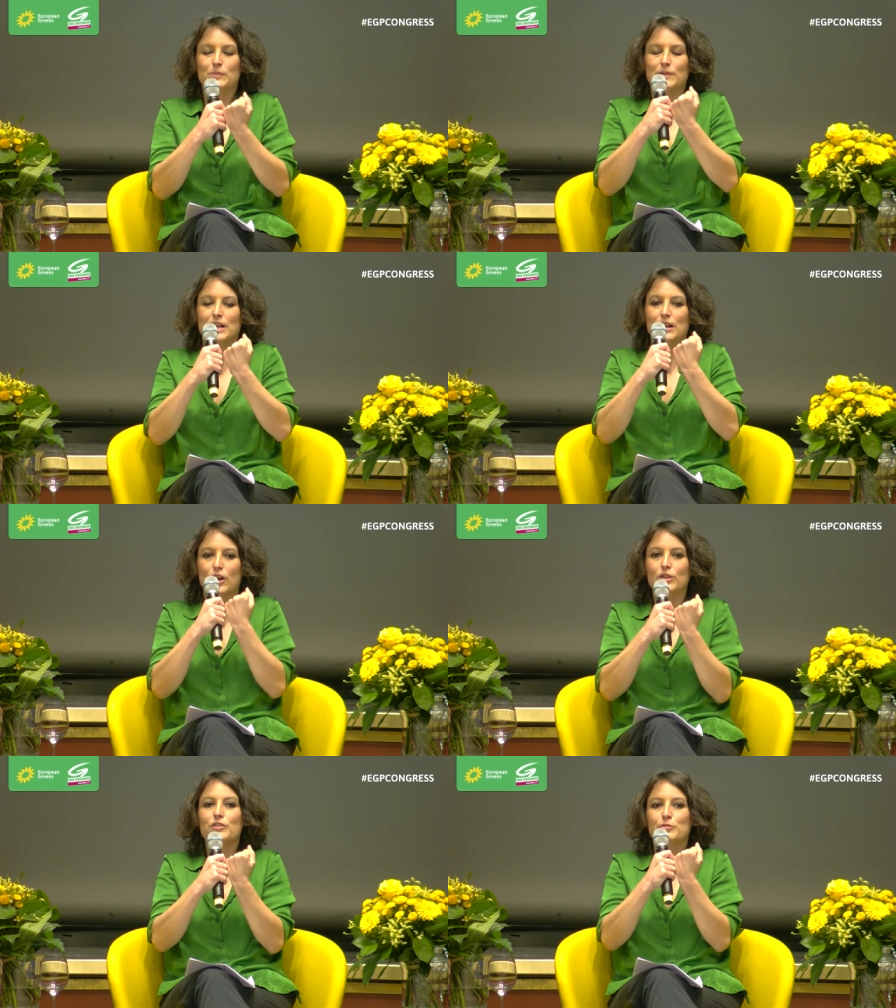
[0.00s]
a
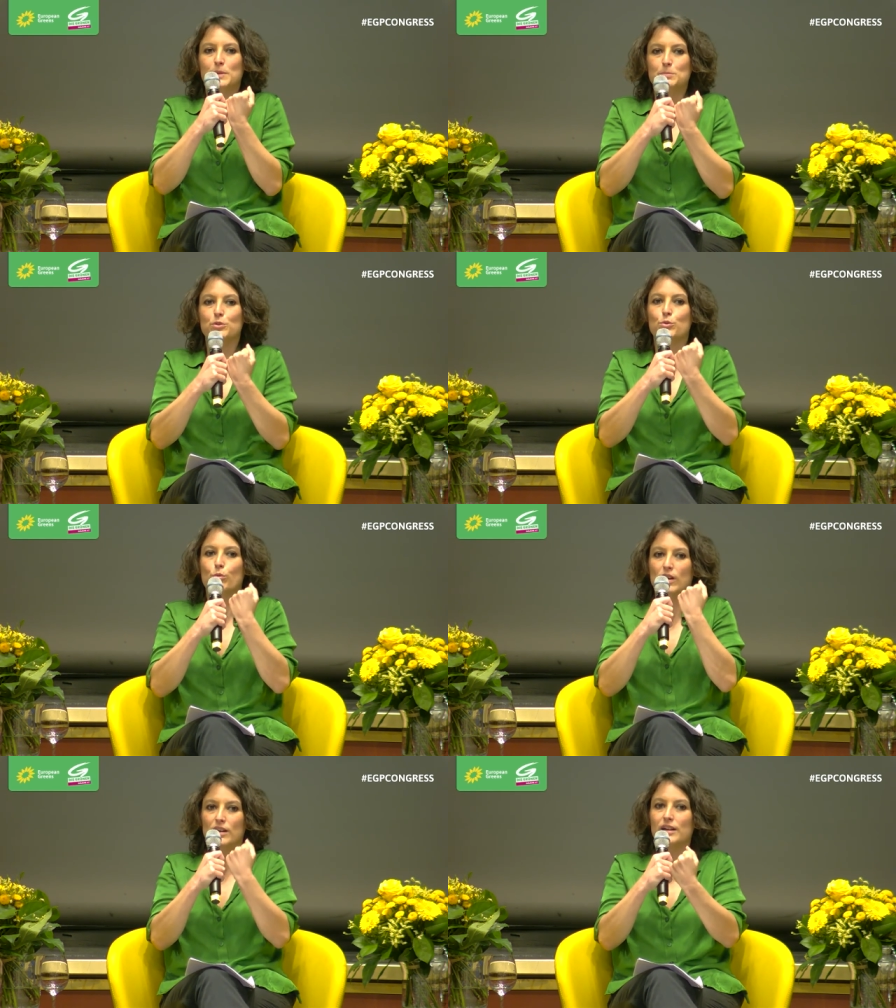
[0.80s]
lot of people who
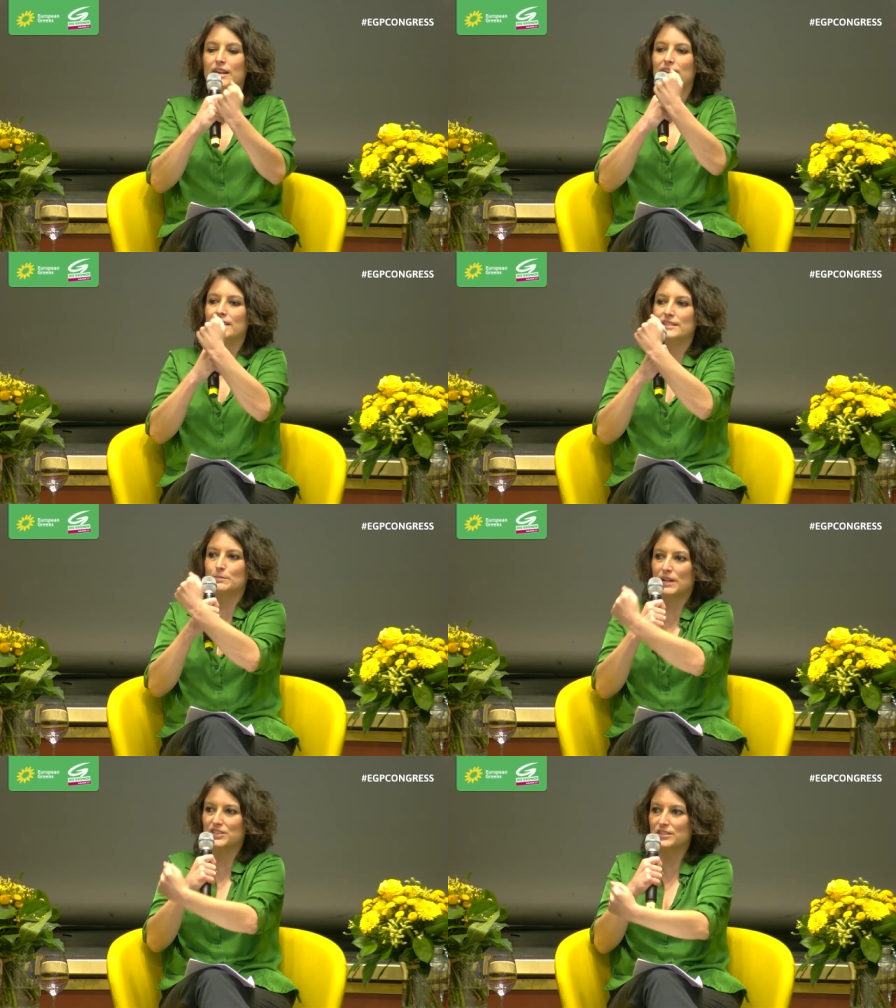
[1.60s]
are in these
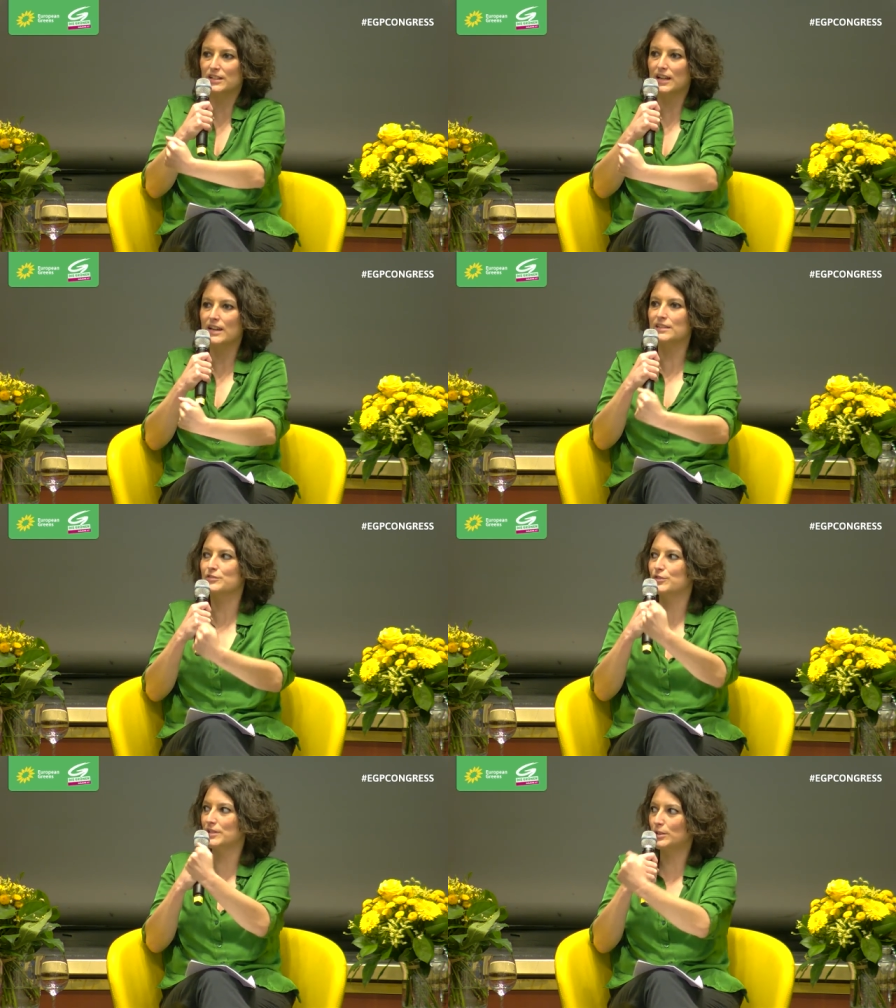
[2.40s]
marginalized,
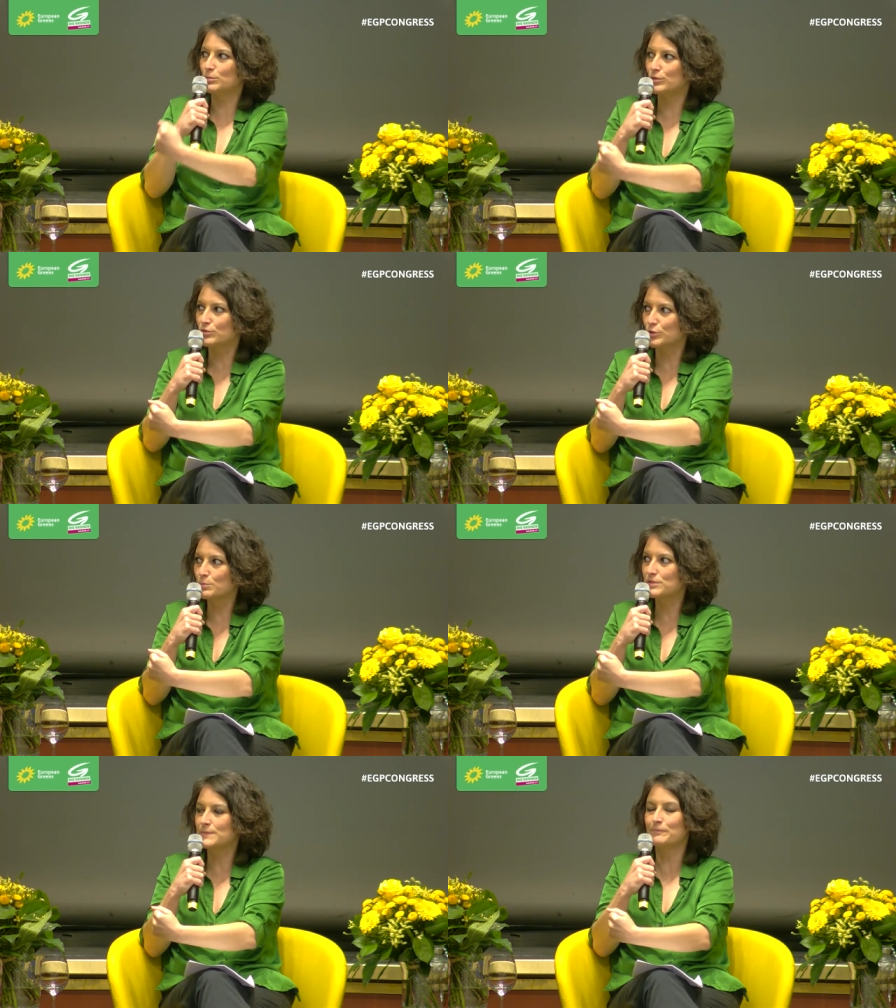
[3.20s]
vulnerable
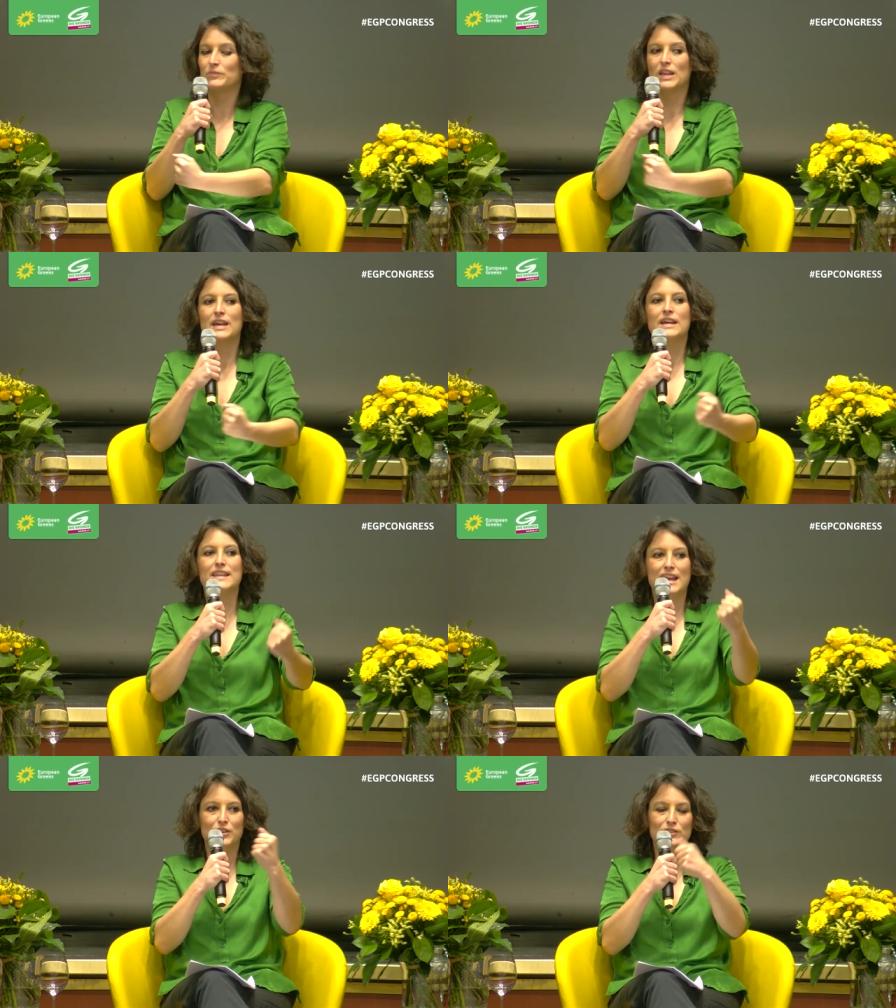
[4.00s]
groups,
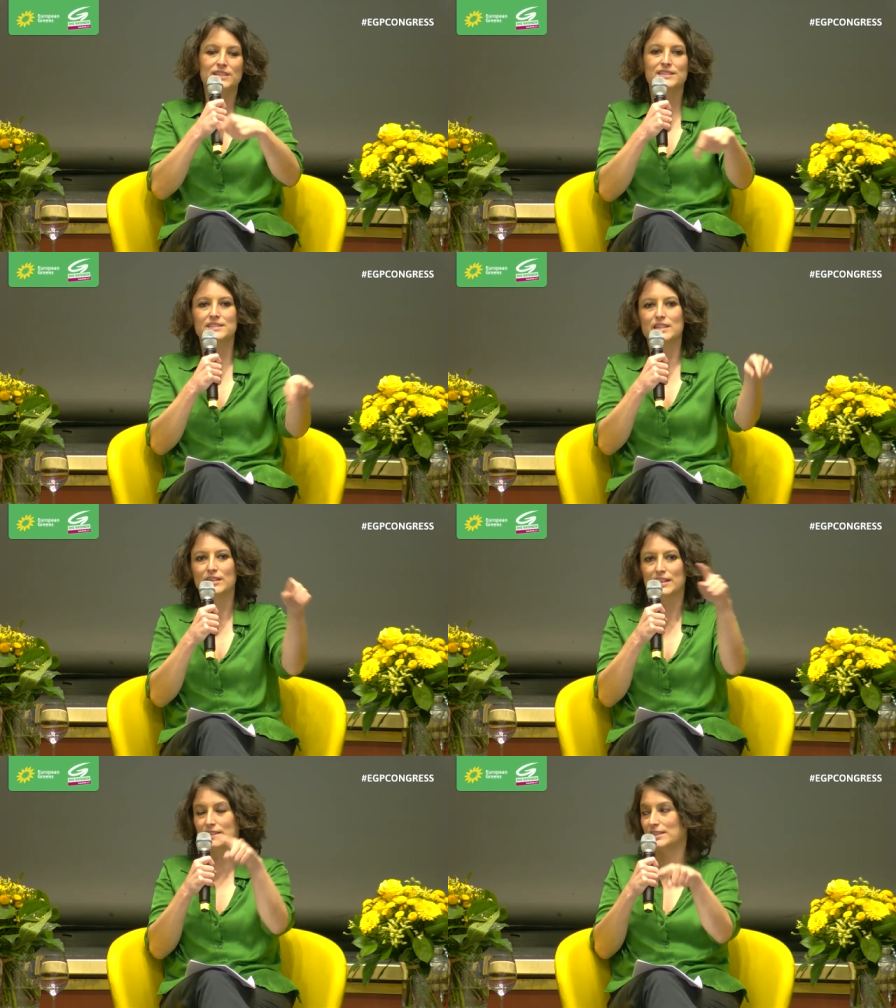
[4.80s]
they're not necessarily
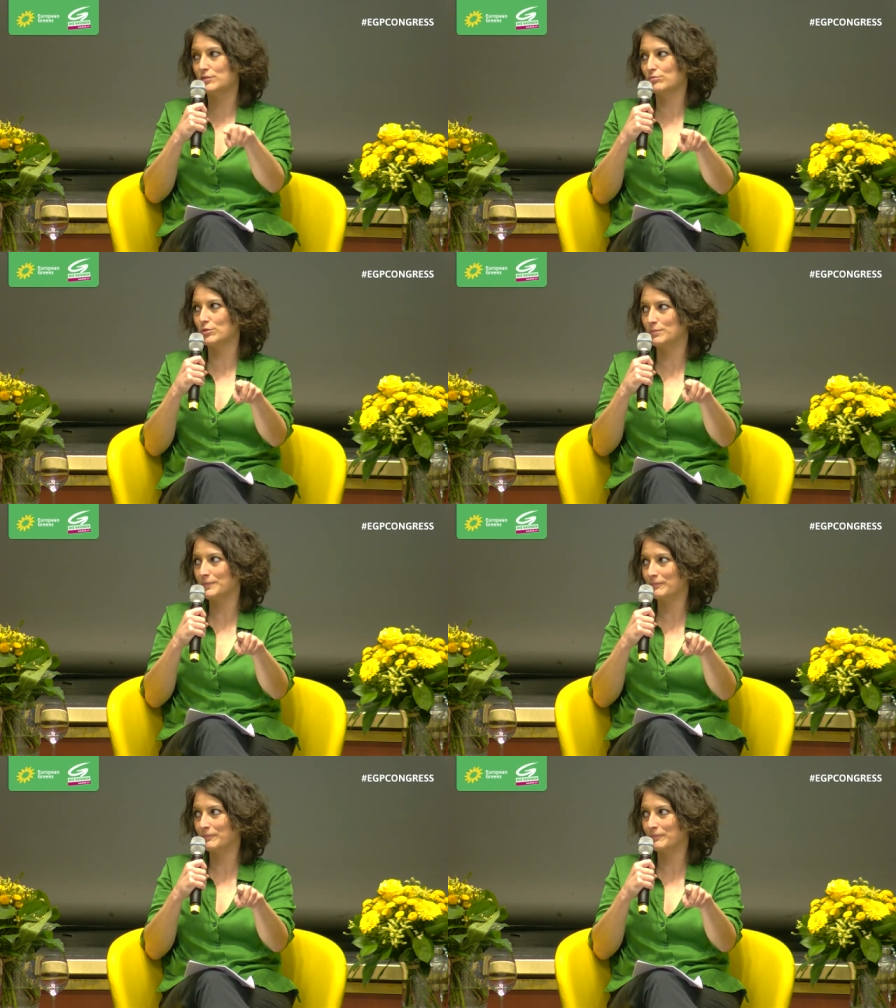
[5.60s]
in this room.